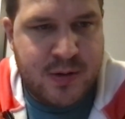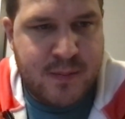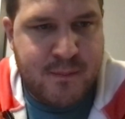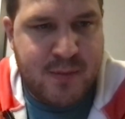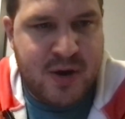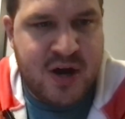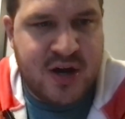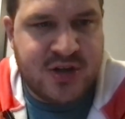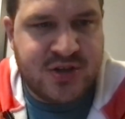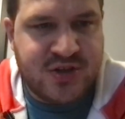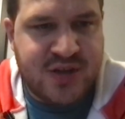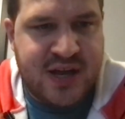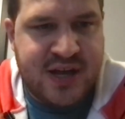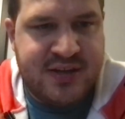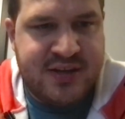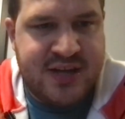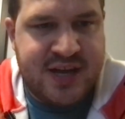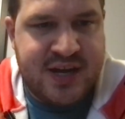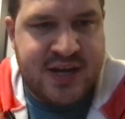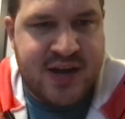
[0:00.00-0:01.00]
Bears
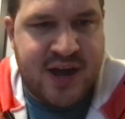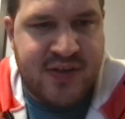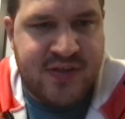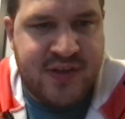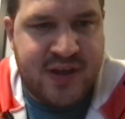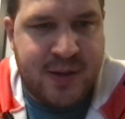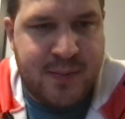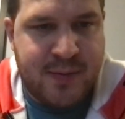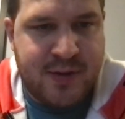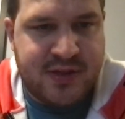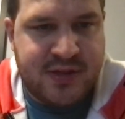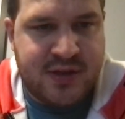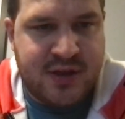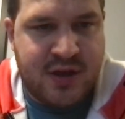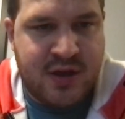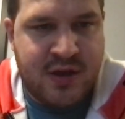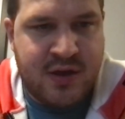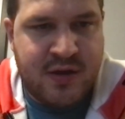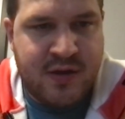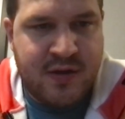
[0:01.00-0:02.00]
led 10-0, but
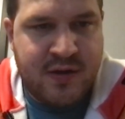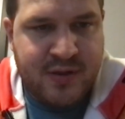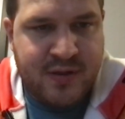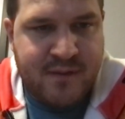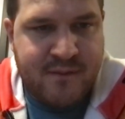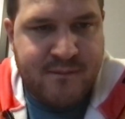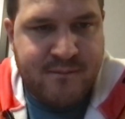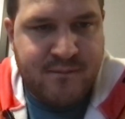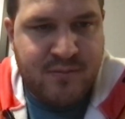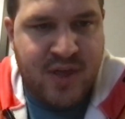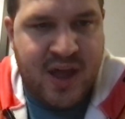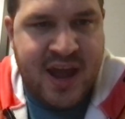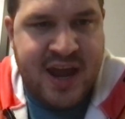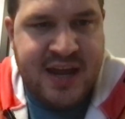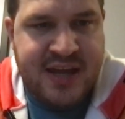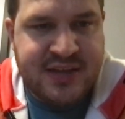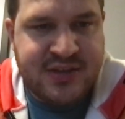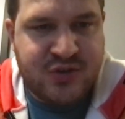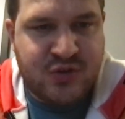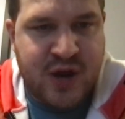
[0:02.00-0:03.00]
the
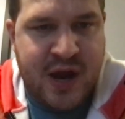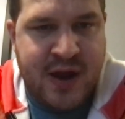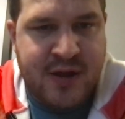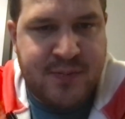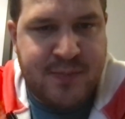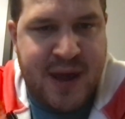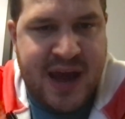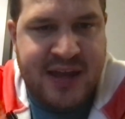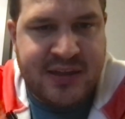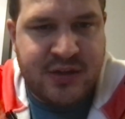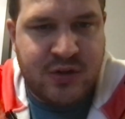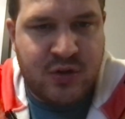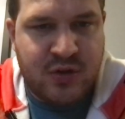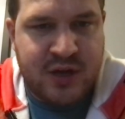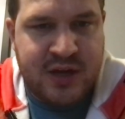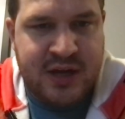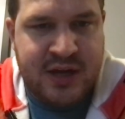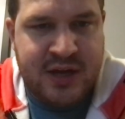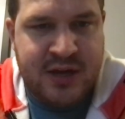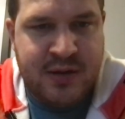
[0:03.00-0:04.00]
Lions grabbed back the
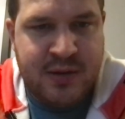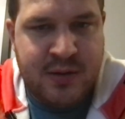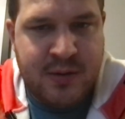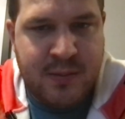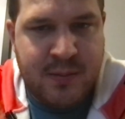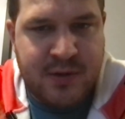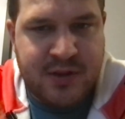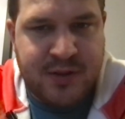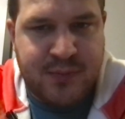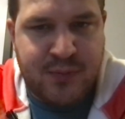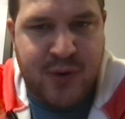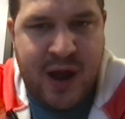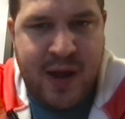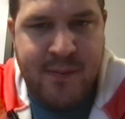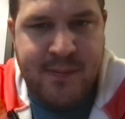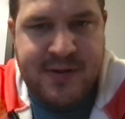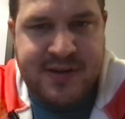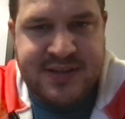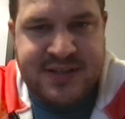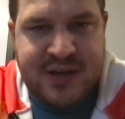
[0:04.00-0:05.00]
lead. But the
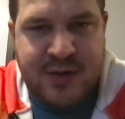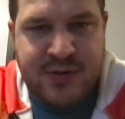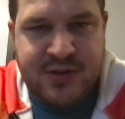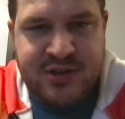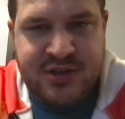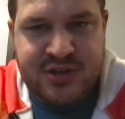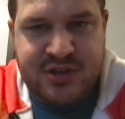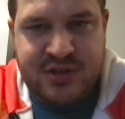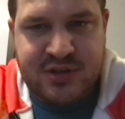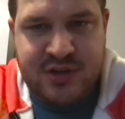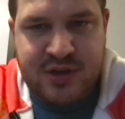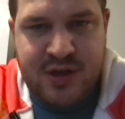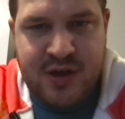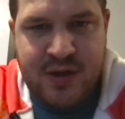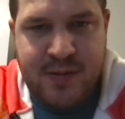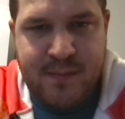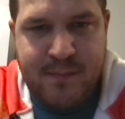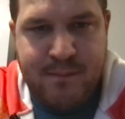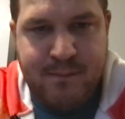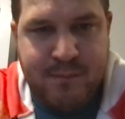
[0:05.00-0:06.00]
problem is the
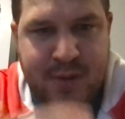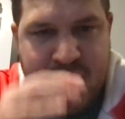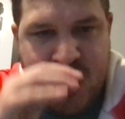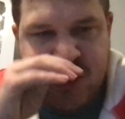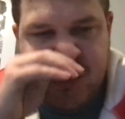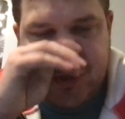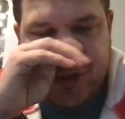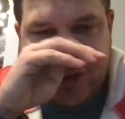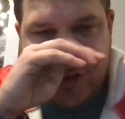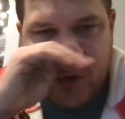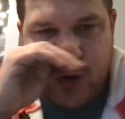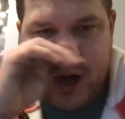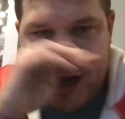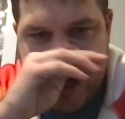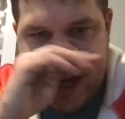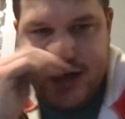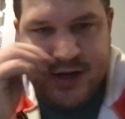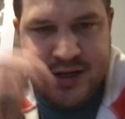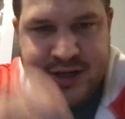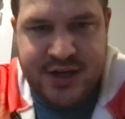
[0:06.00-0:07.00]
Bears would score
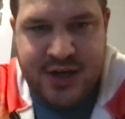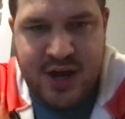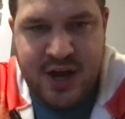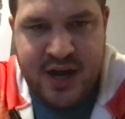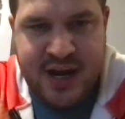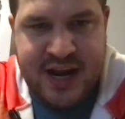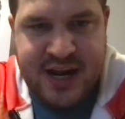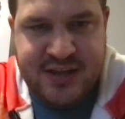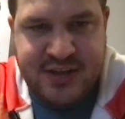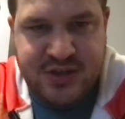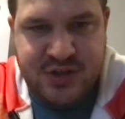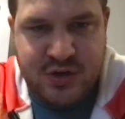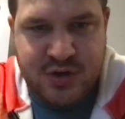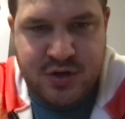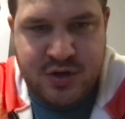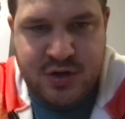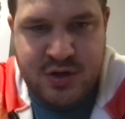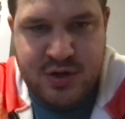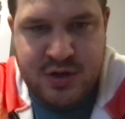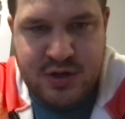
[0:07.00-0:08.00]
18
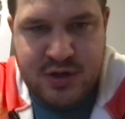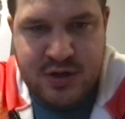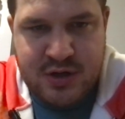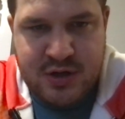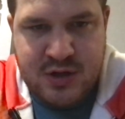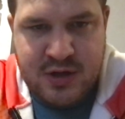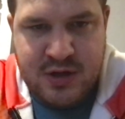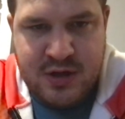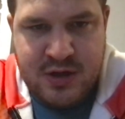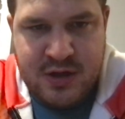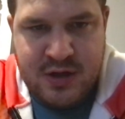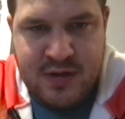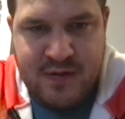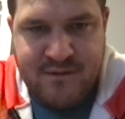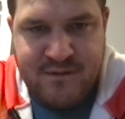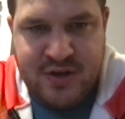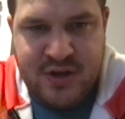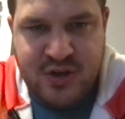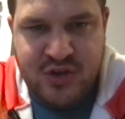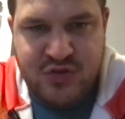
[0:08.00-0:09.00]
unanswered.
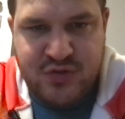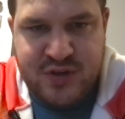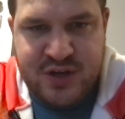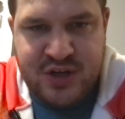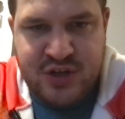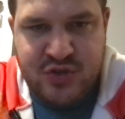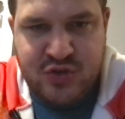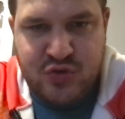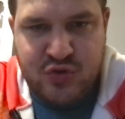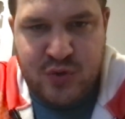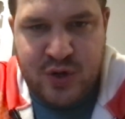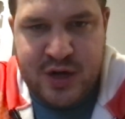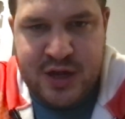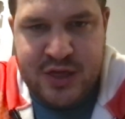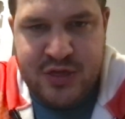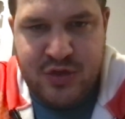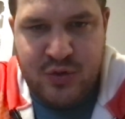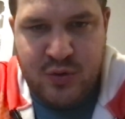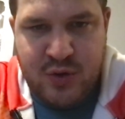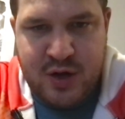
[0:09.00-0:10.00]
Fields finishes
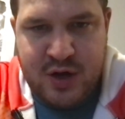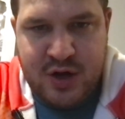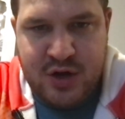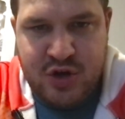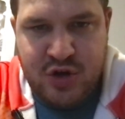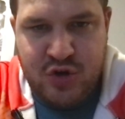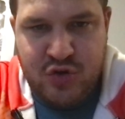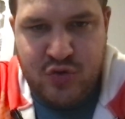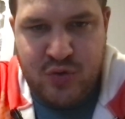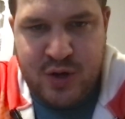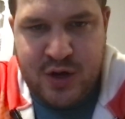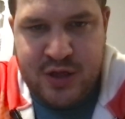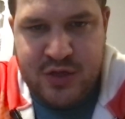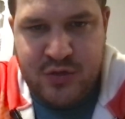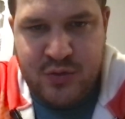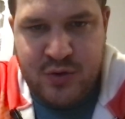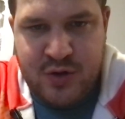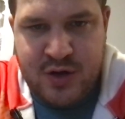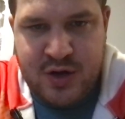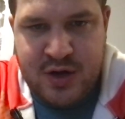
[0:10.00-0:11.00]

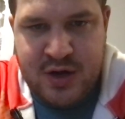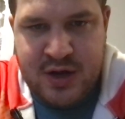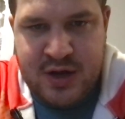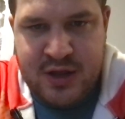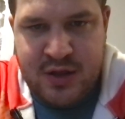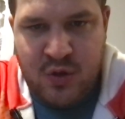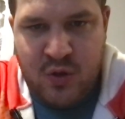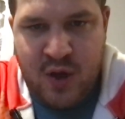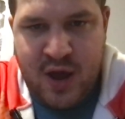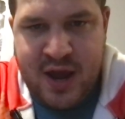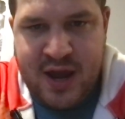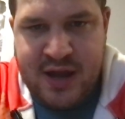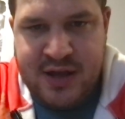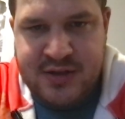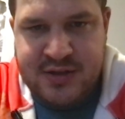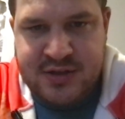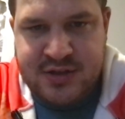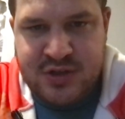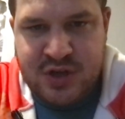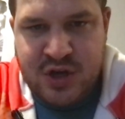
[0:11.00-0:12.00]
223, and the
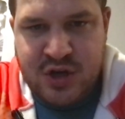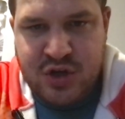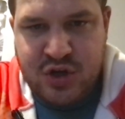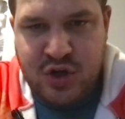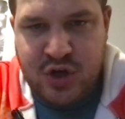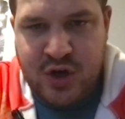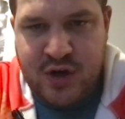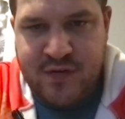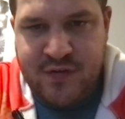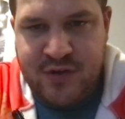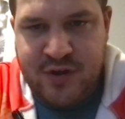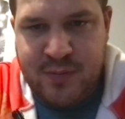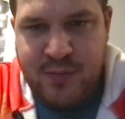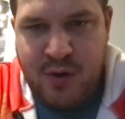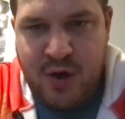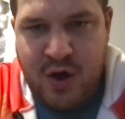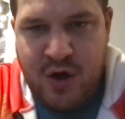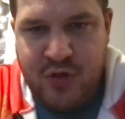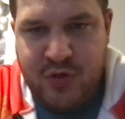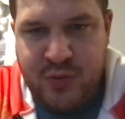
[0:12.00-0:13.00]
Lions turn over the
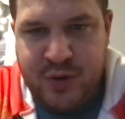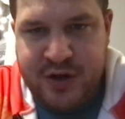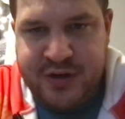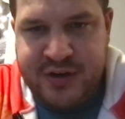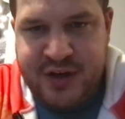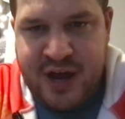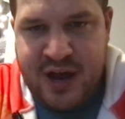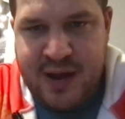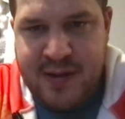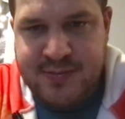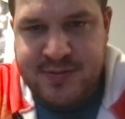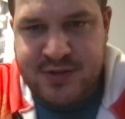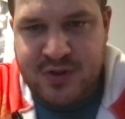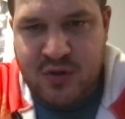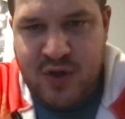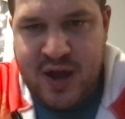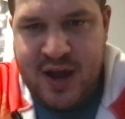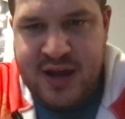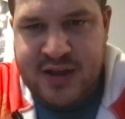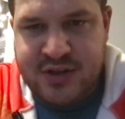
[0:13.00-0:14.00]
ball 3 times. The
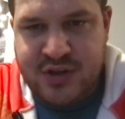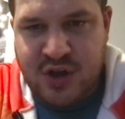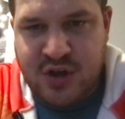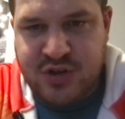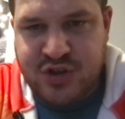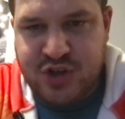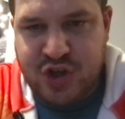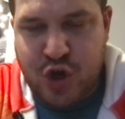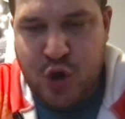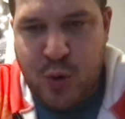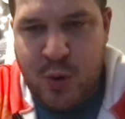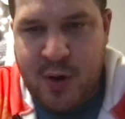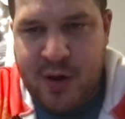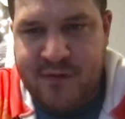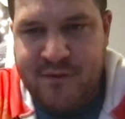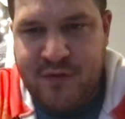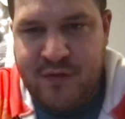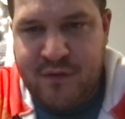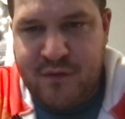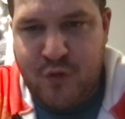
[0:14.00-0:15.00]
Lions also go
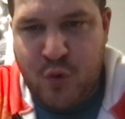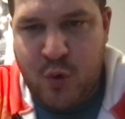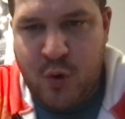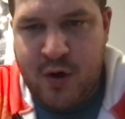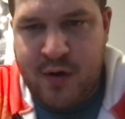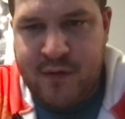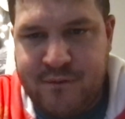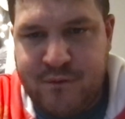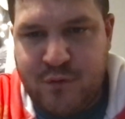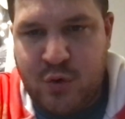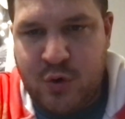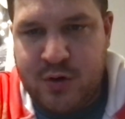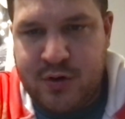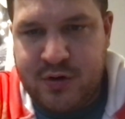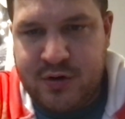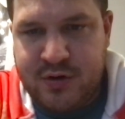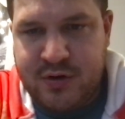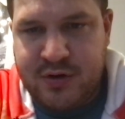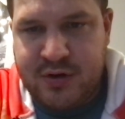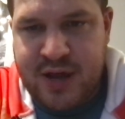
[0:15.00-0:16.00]
1-for-4 4th
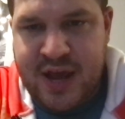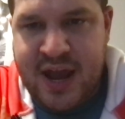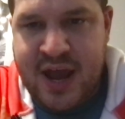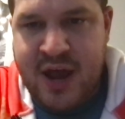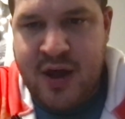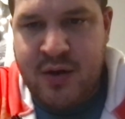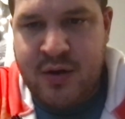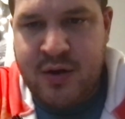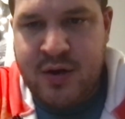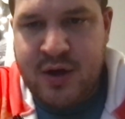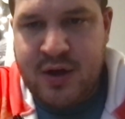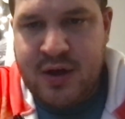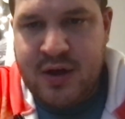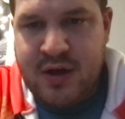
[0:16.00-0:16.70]
down.